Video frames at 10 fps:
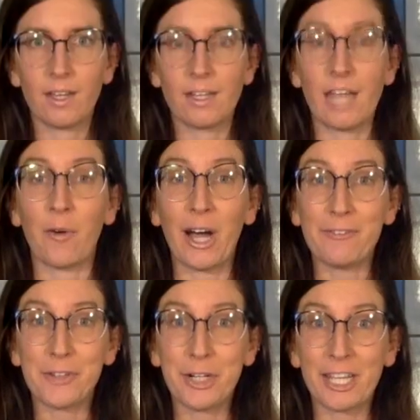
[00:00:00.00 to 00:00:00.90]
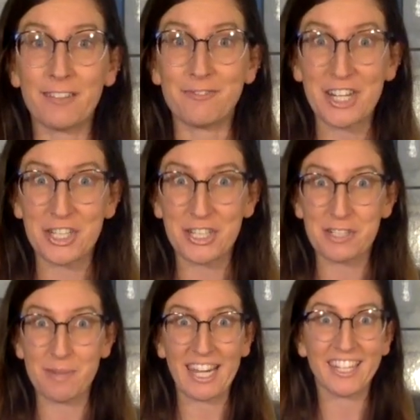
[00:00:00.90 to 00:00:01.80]
Now I've got a confession to
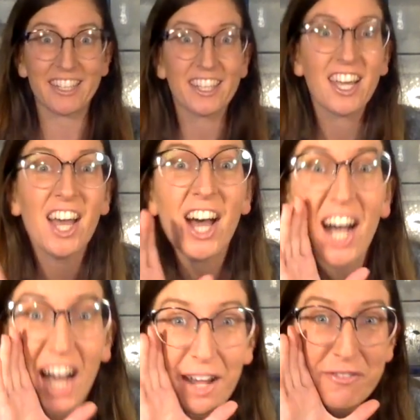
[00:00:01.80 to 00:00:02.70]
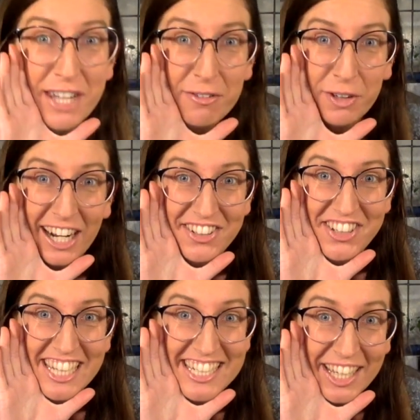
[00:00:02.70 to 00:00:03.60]
make. I've never
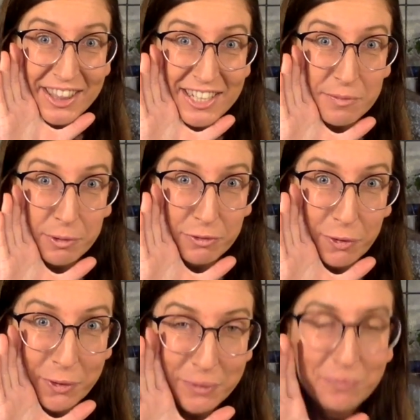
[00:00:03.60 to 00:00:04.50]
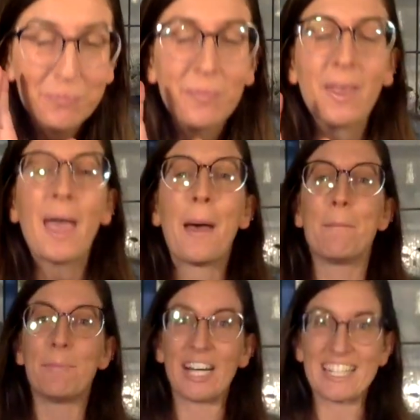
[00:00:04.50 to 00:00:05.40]
actually done this before.
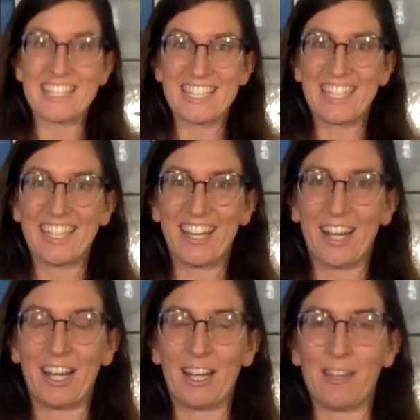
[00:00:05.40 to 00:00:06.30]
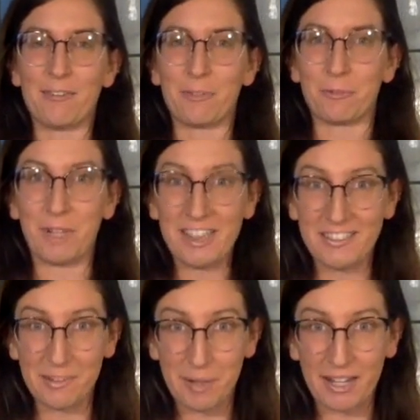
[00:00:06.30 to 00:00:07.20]
But I've read
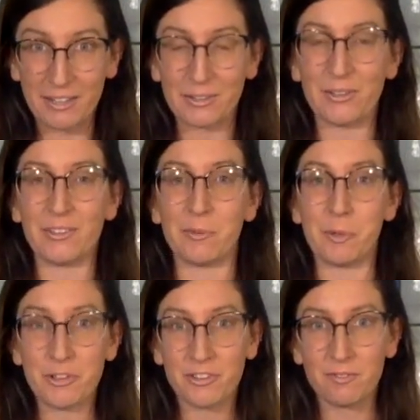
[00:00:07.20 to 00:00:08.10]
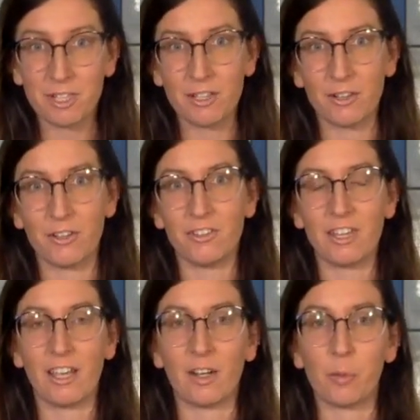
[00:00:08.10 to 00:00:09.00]
some articles and watched some videos,
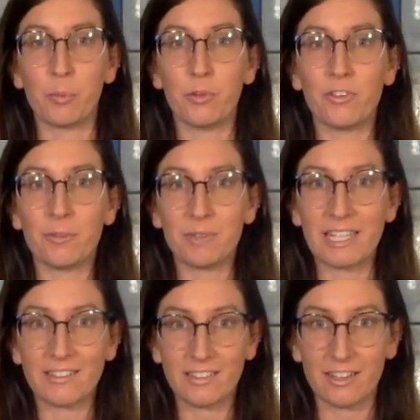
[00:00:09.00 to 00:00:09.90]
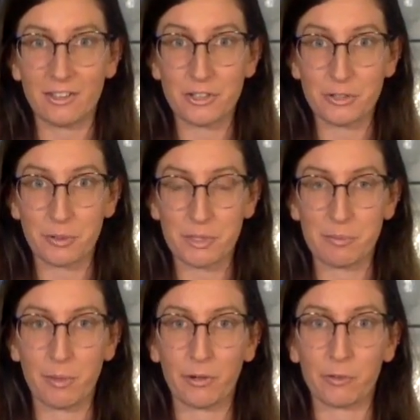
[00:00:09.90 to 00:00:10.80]
and I'll put some links in the description
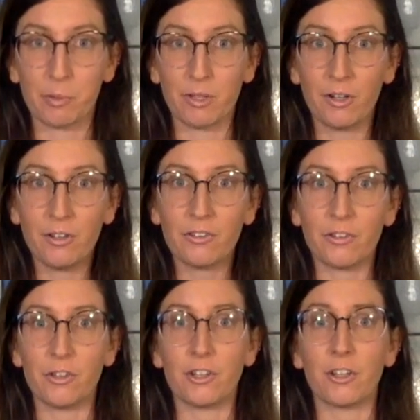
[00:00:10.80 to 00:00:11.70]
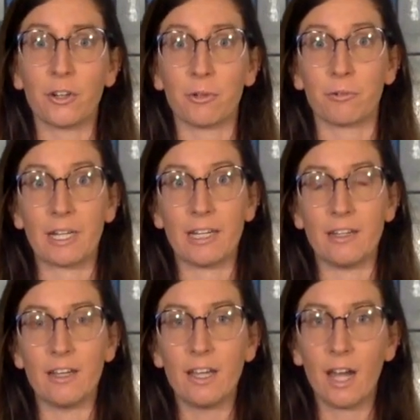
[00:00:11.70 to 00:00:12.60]
box below so you can go read
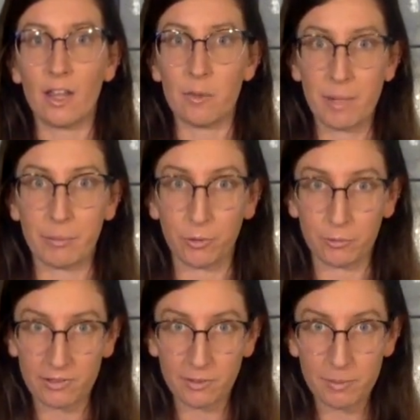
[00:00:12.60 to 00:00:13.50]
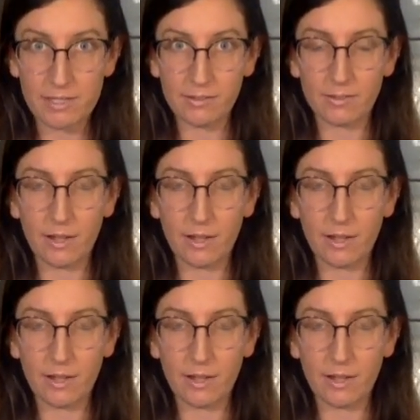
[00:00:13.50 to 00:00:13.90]
other people's recipes.